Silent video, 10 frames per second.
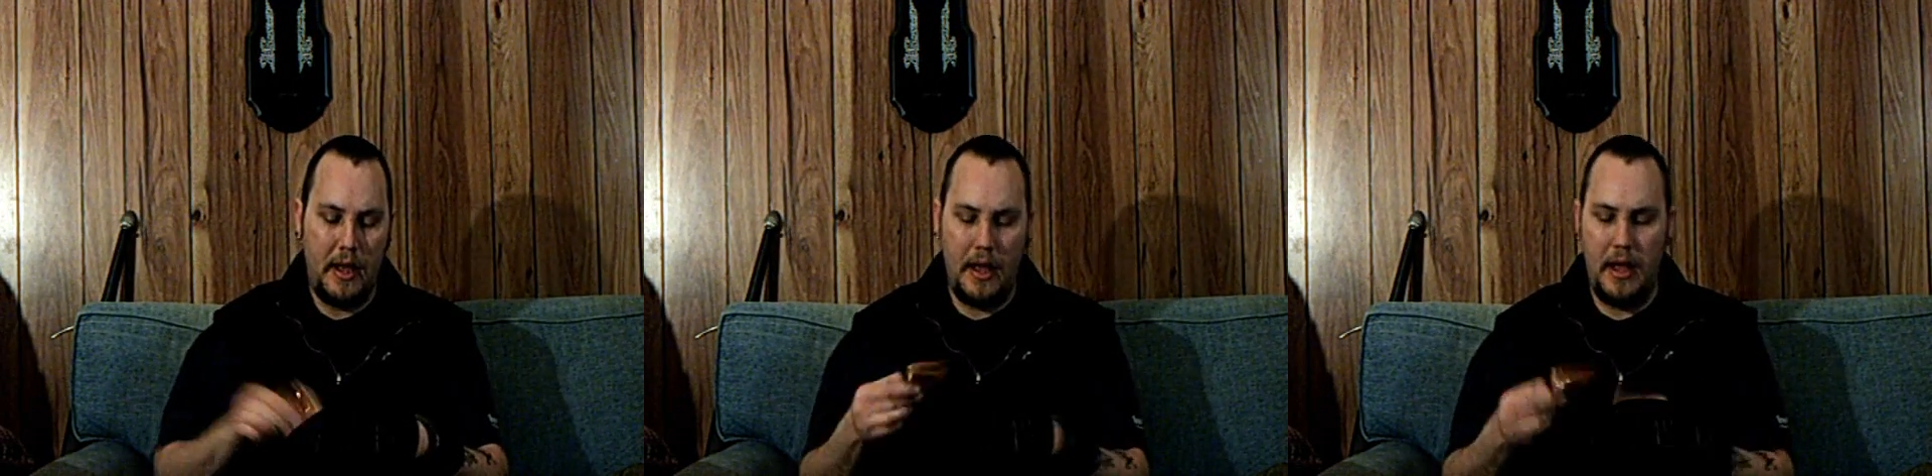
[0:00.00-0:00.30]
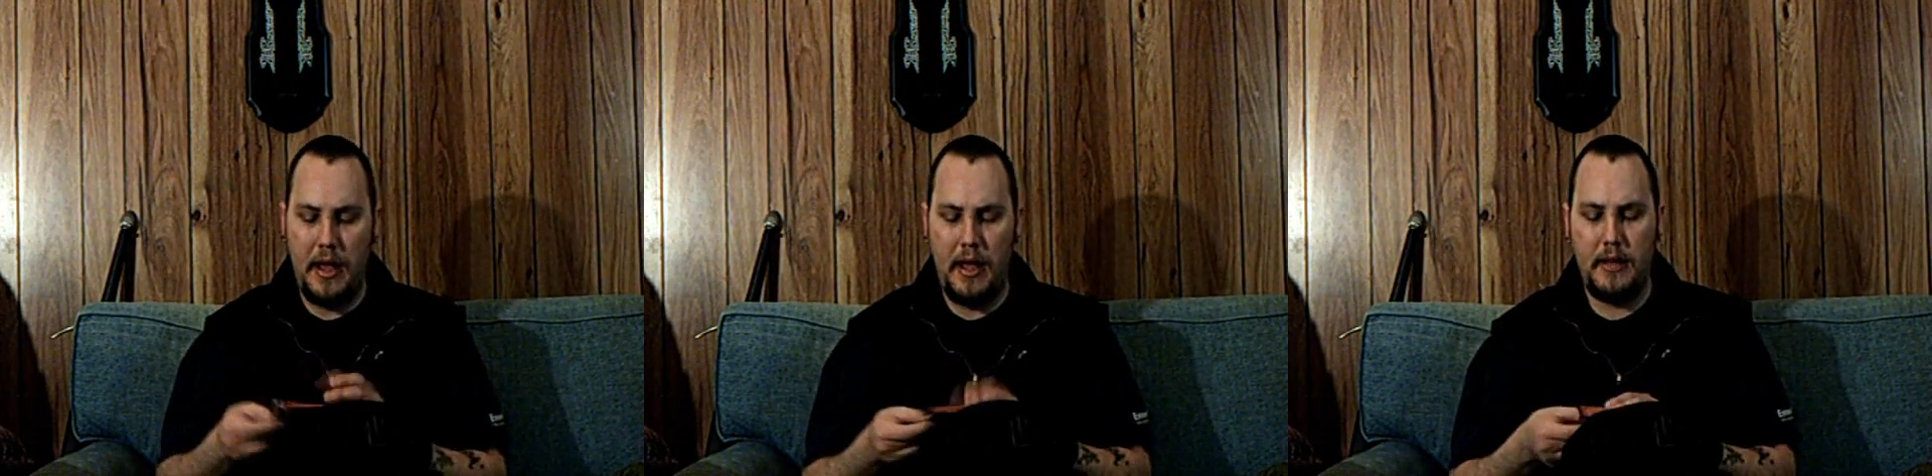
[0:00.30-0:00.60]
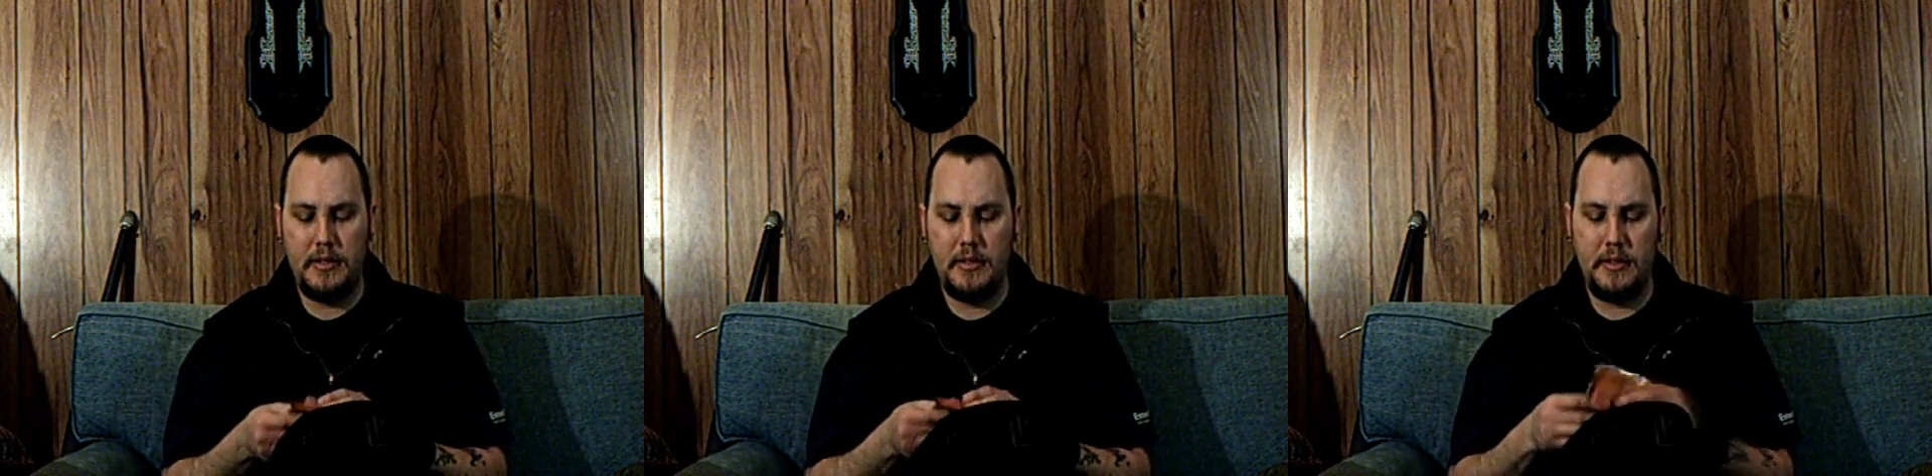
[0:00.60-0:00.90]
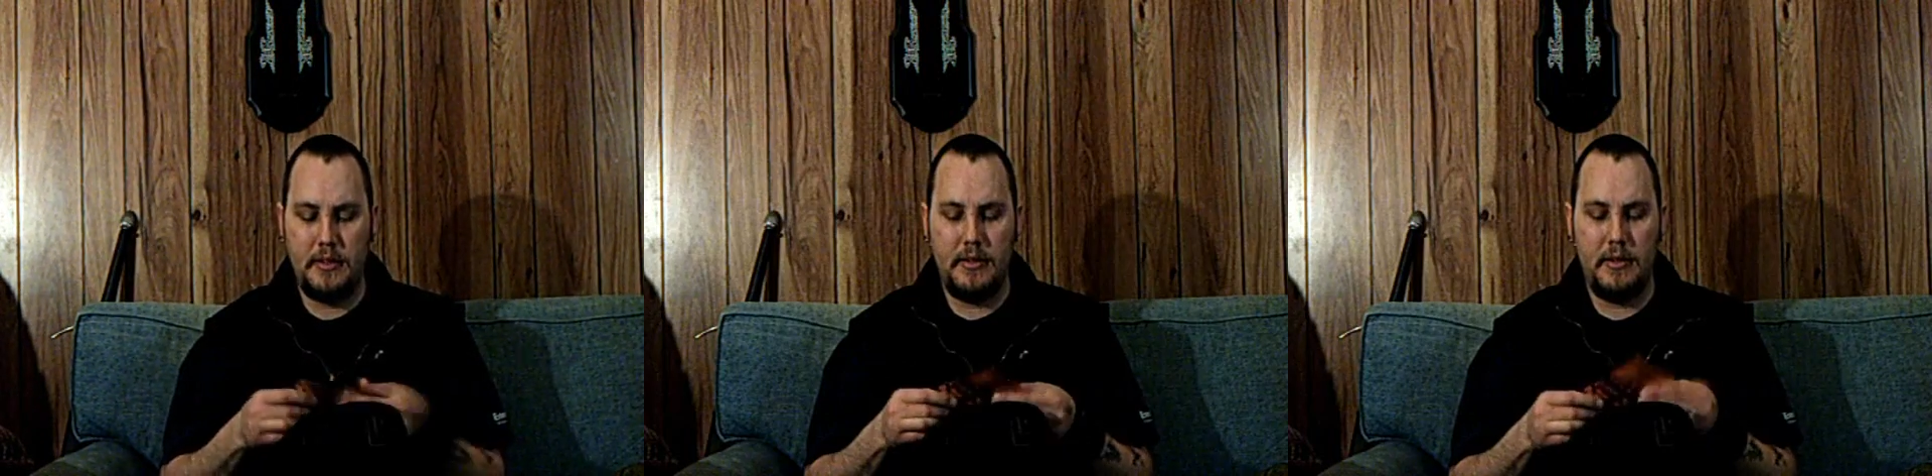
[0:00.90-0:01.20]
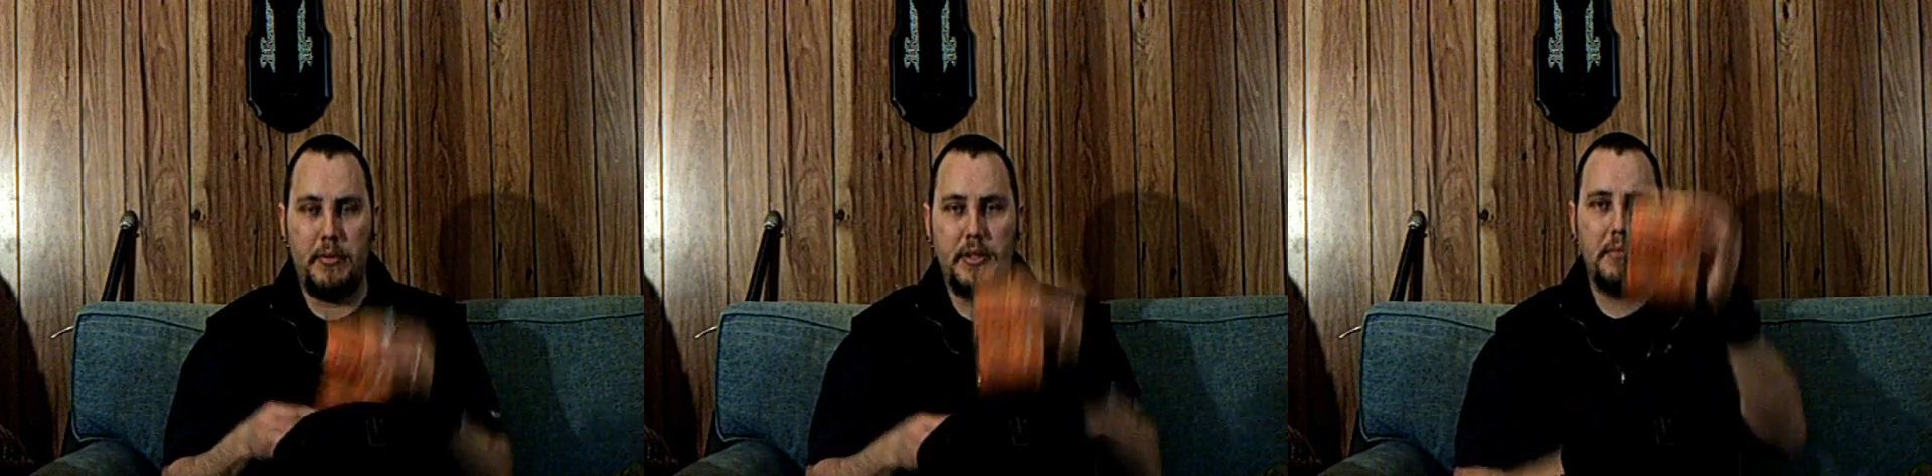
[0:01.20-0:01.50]
And
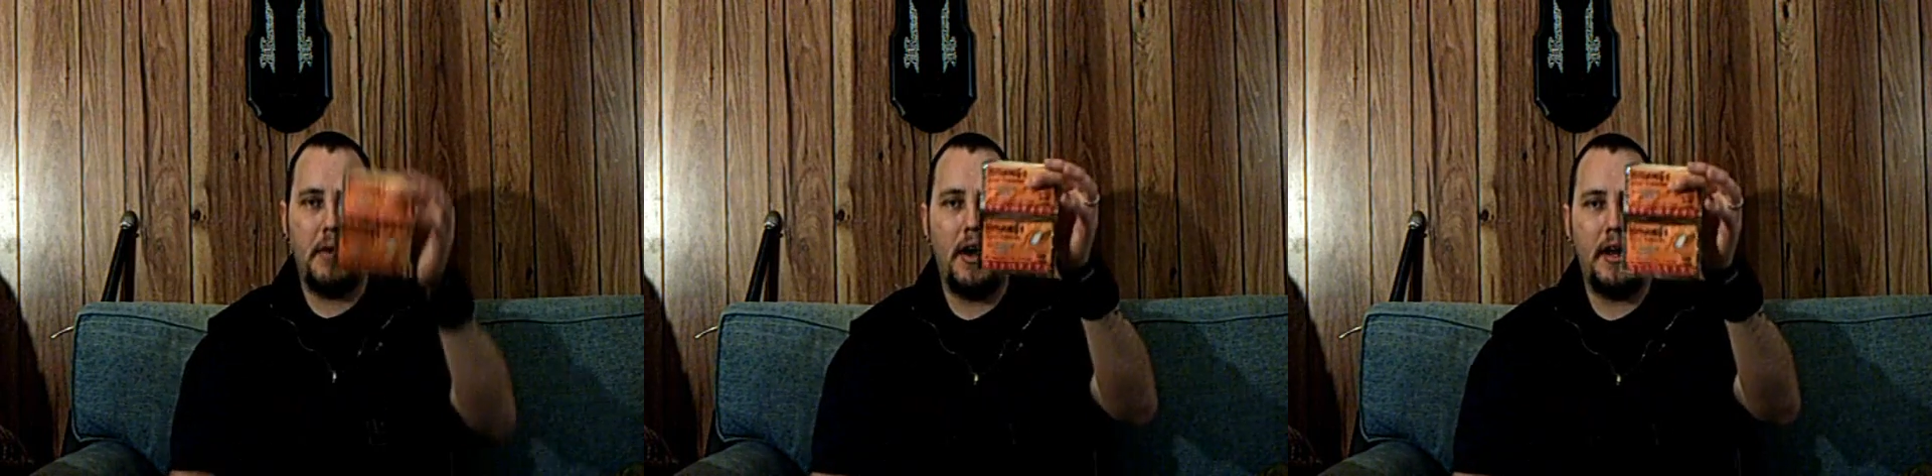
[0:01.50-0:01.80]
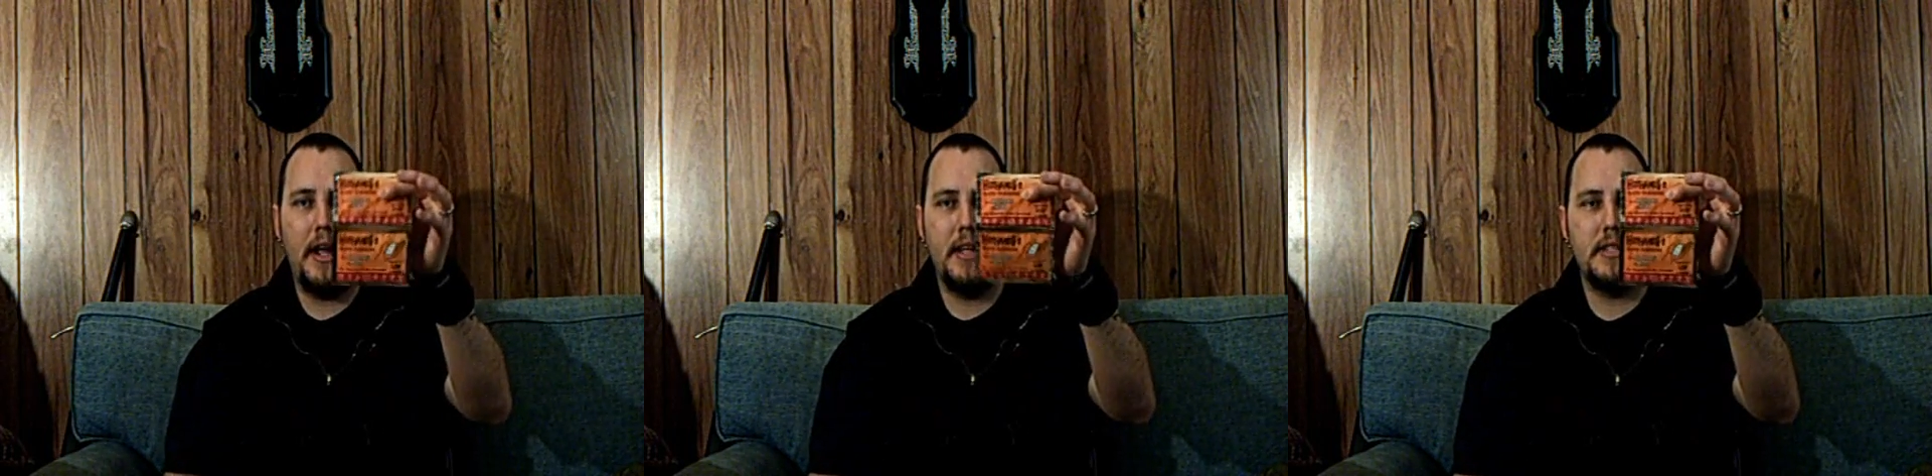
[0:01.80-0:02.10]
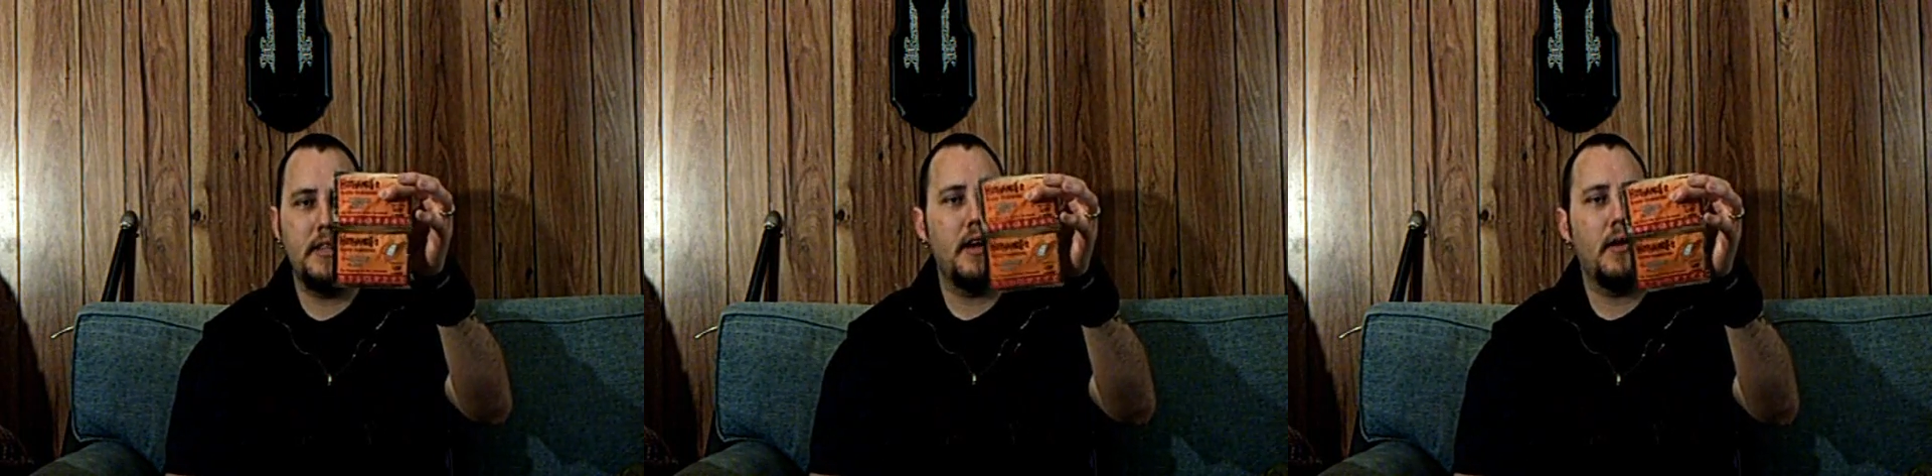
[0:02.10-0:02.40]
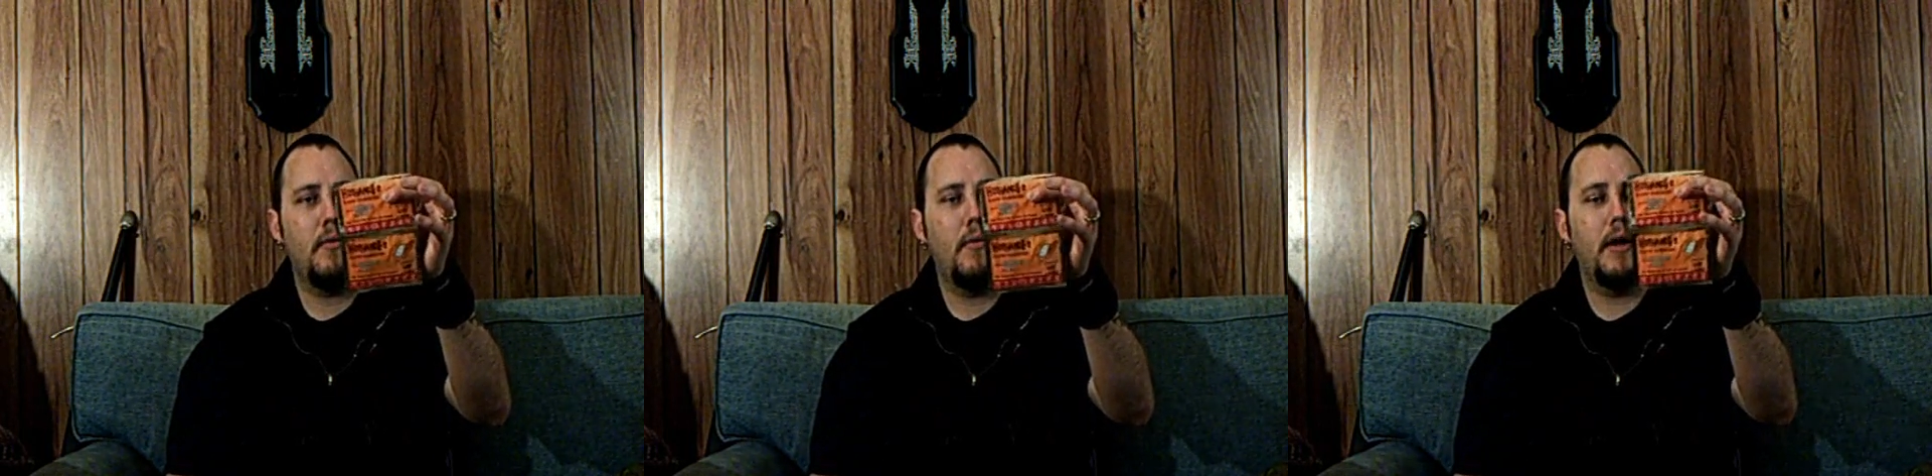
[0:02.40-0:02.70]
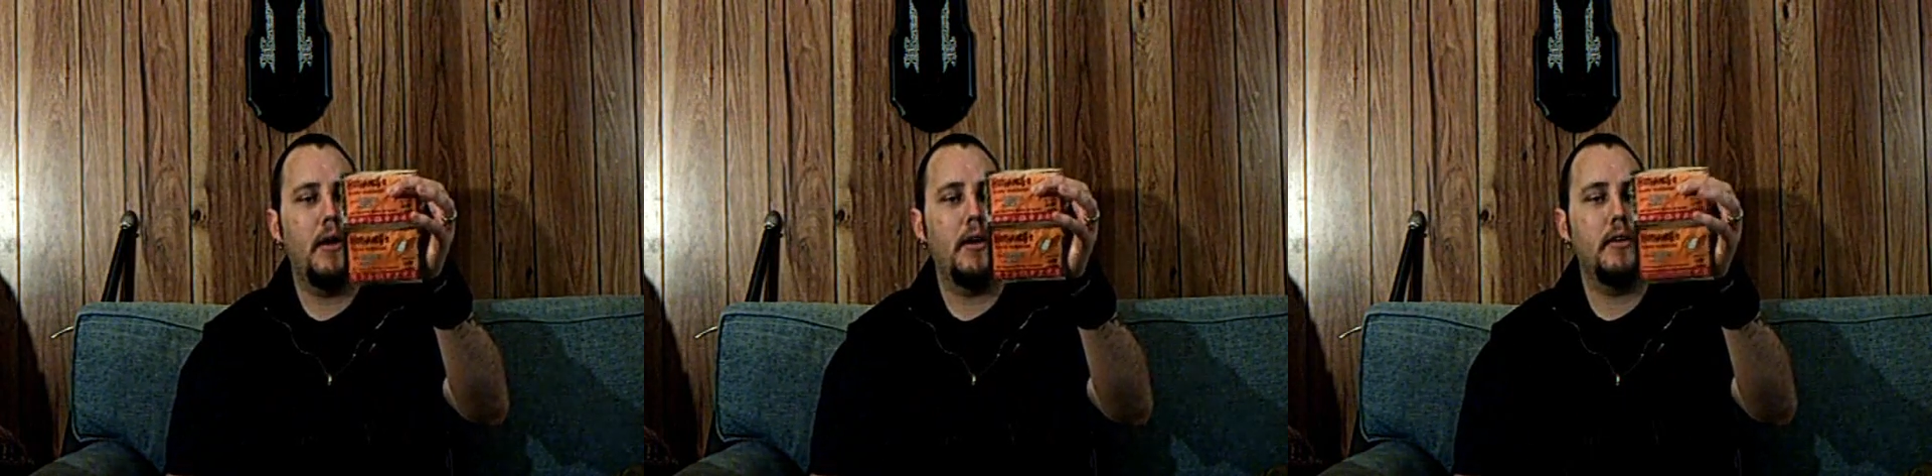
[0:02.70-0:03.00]
put some hot hands in there.
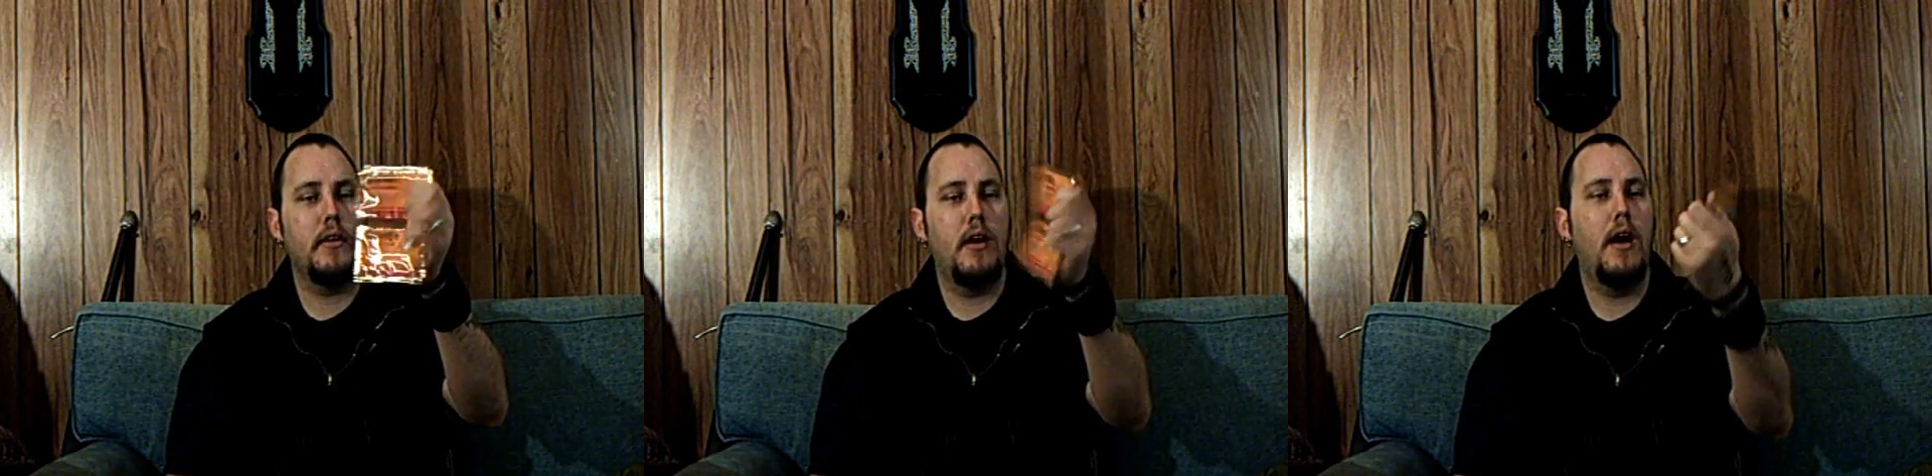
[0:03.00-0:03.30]
Why not?